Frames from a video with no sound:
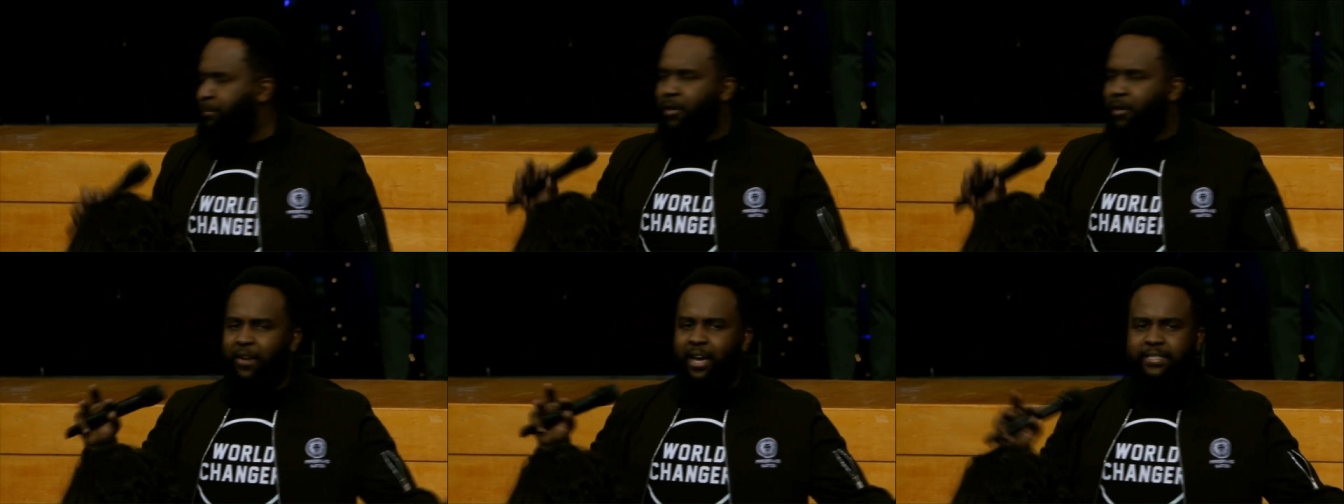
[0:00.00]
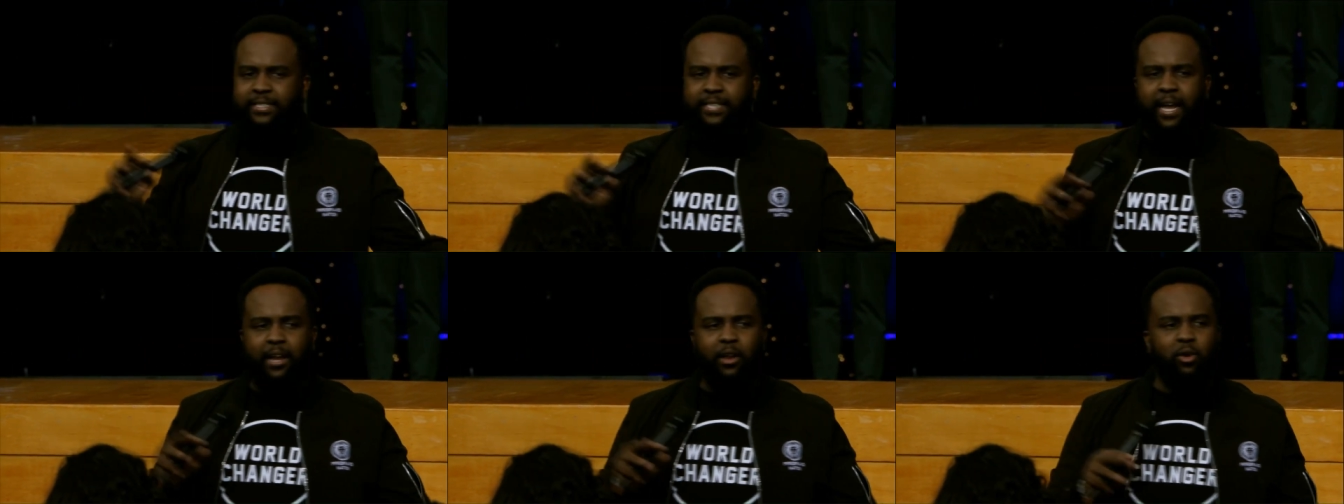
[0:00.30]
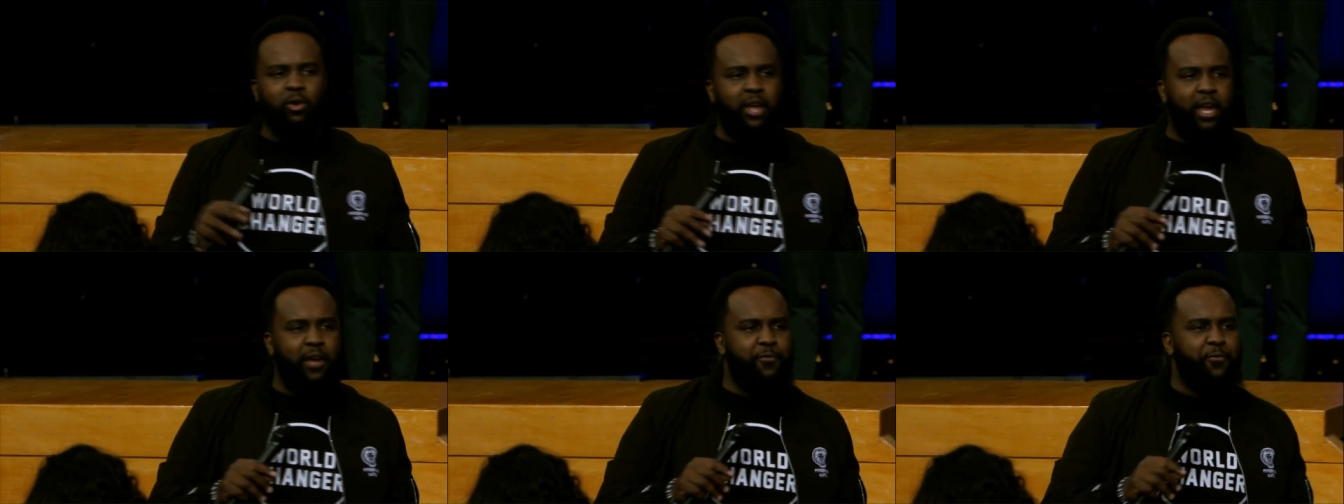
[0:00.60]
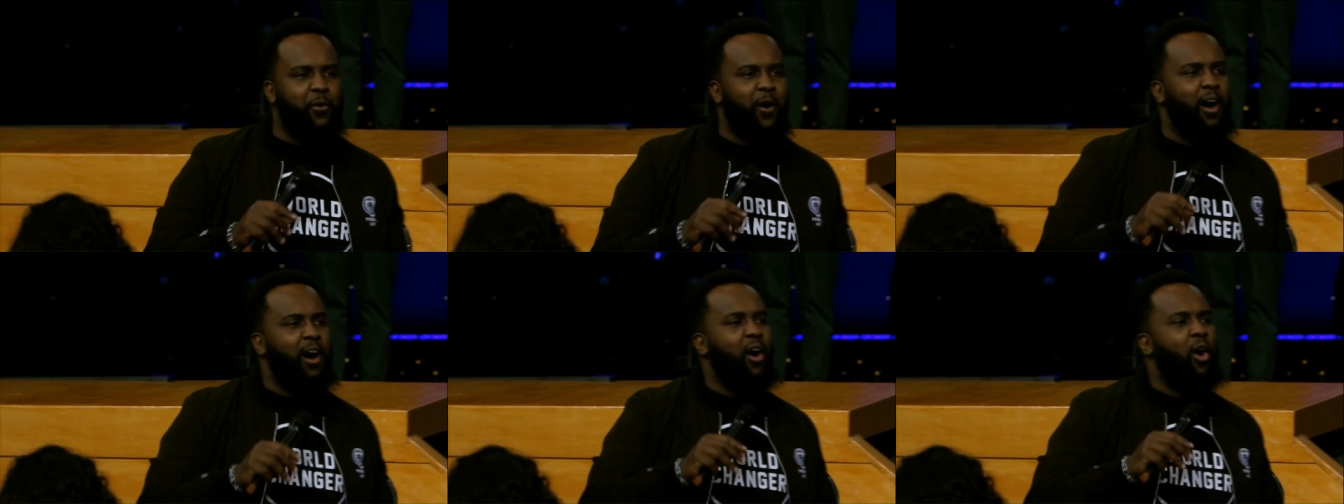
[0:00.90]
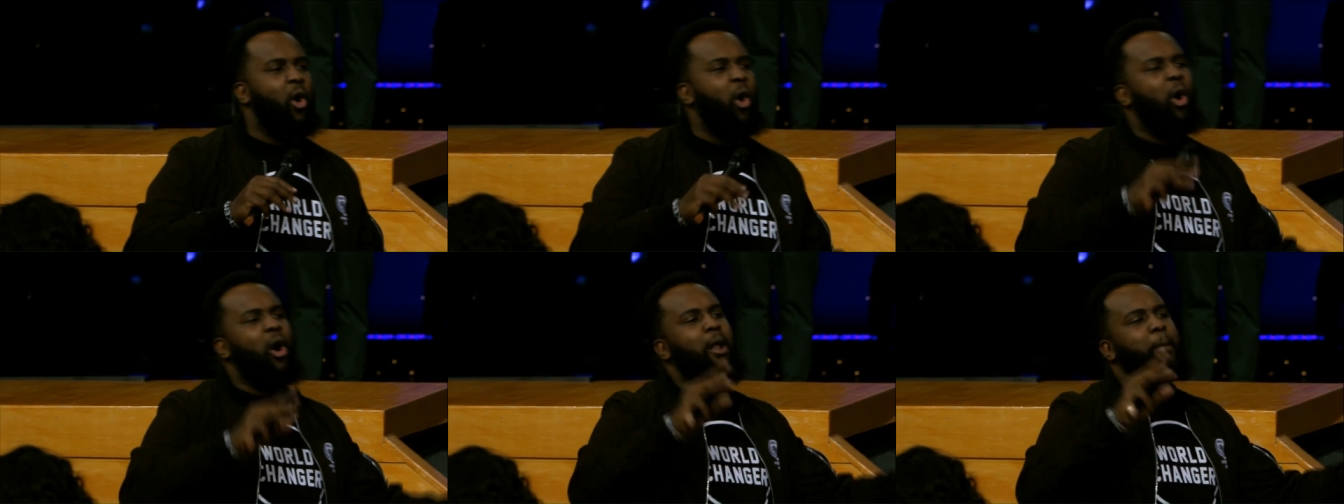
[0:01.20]
of us are looking for a
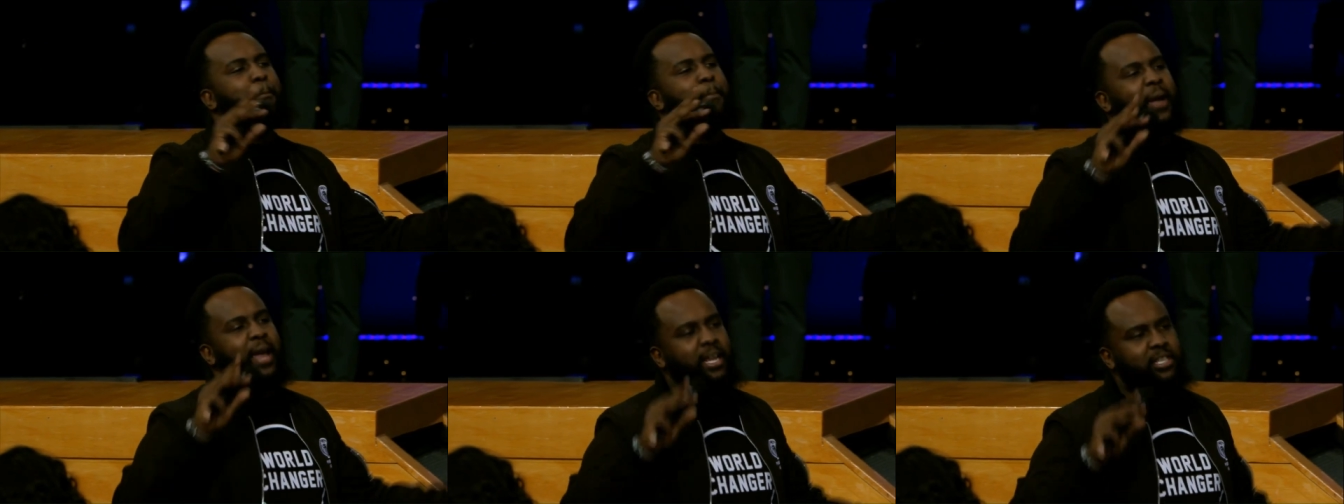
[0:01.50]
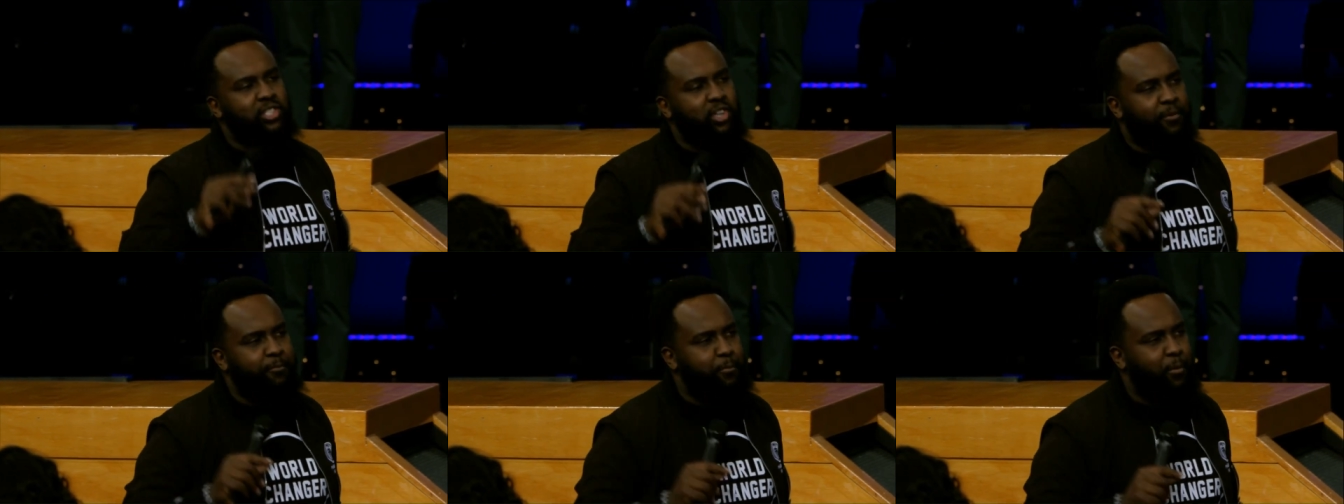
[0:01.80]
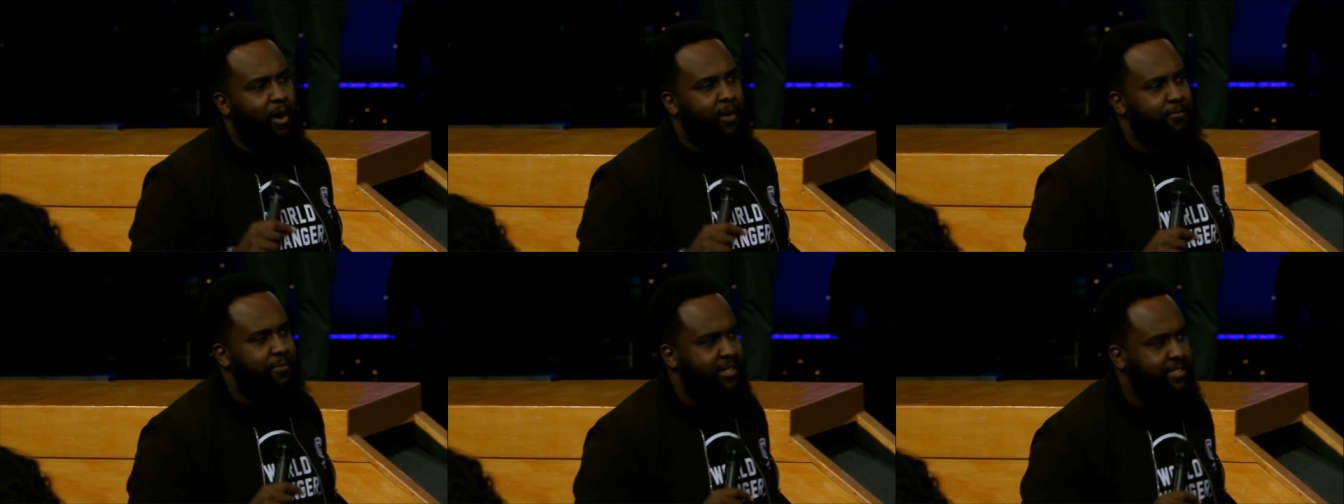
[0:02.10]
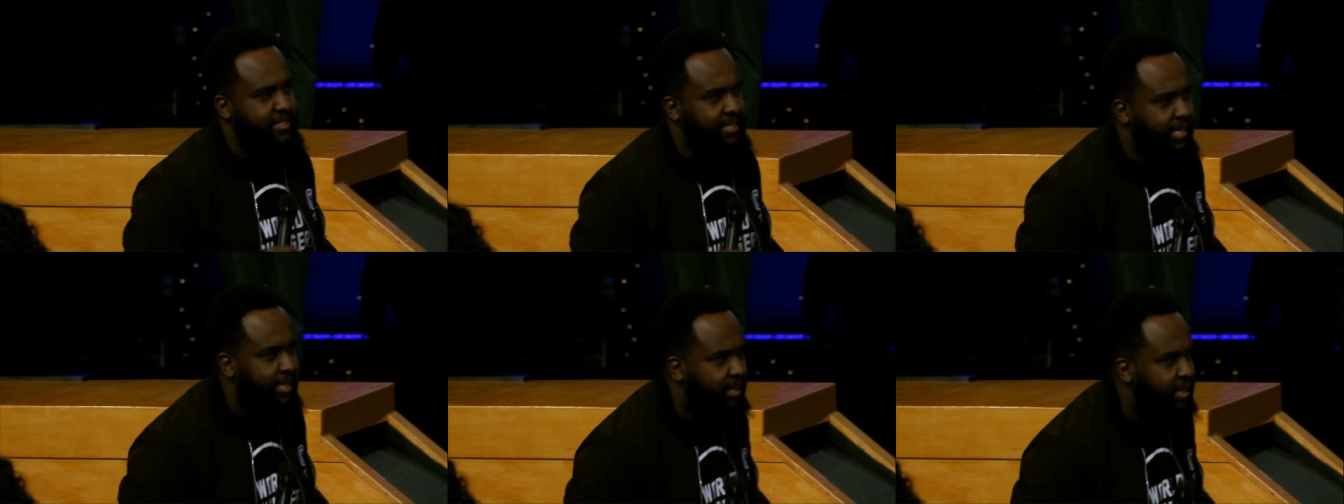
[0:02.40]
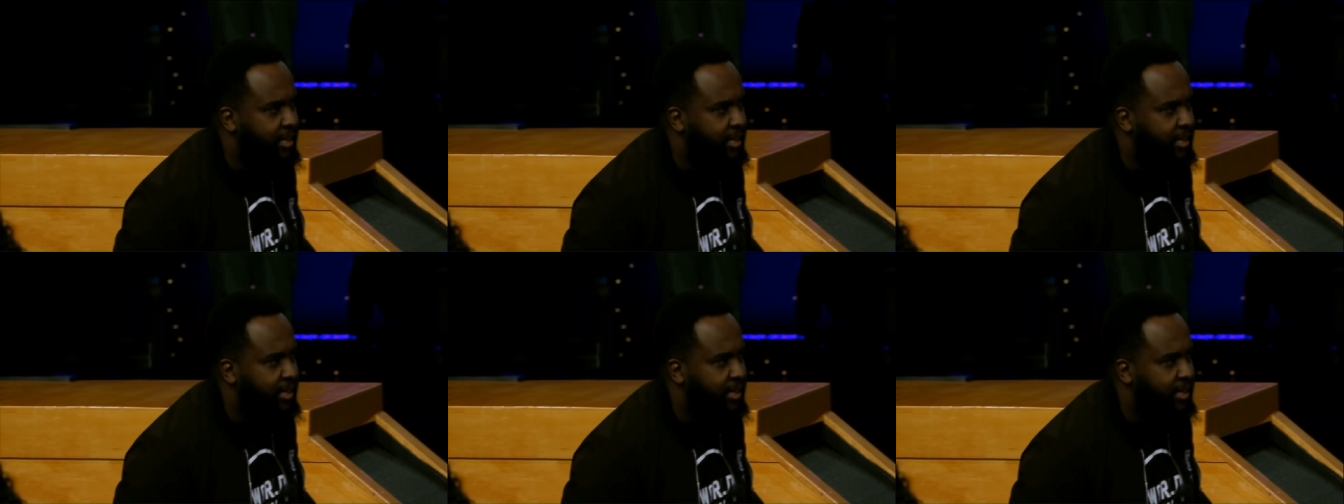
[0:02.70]
whole page of prophecy.